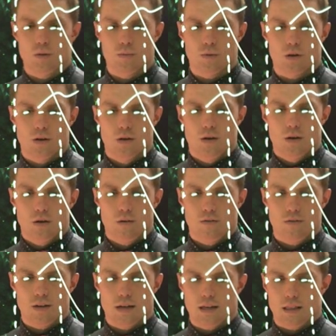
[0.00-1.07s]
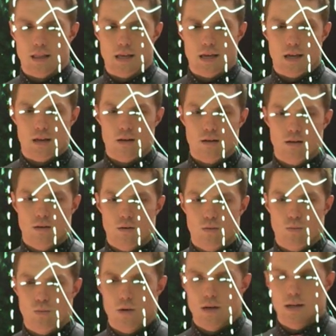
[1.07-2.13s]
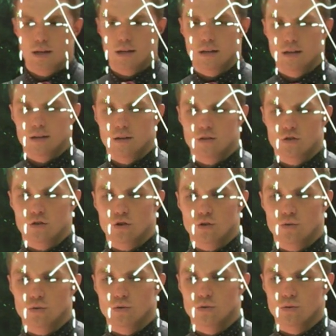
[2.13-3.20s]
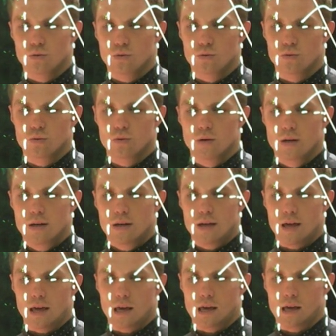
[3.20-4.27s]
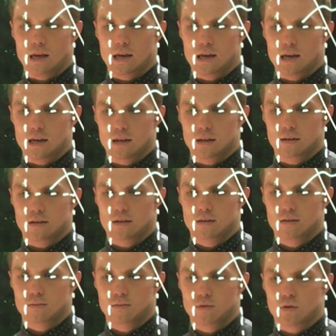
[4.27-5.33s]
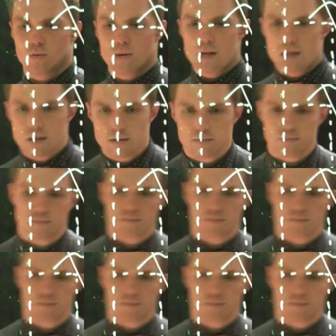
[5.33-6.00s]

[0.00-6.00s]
more. We've got like 1, 2, and 3.